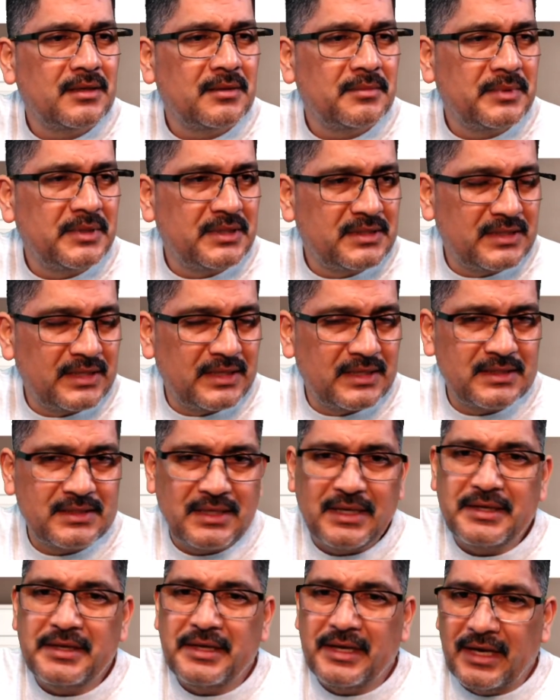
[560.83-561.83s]
He says
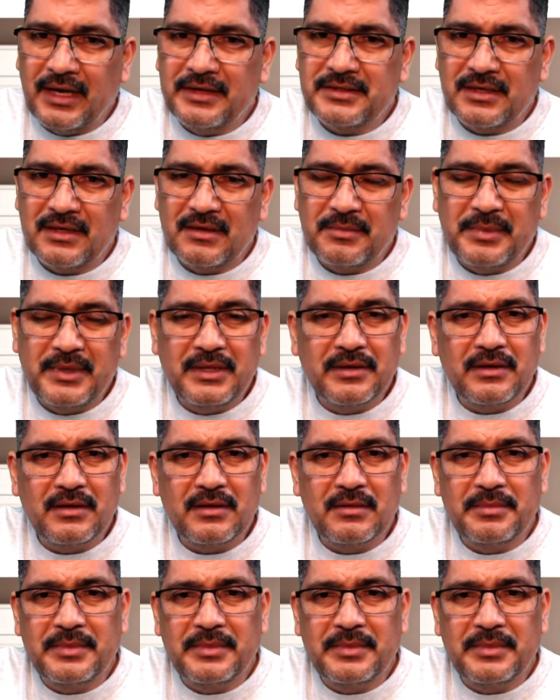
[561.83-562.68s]
that, yeah, he's gonna be there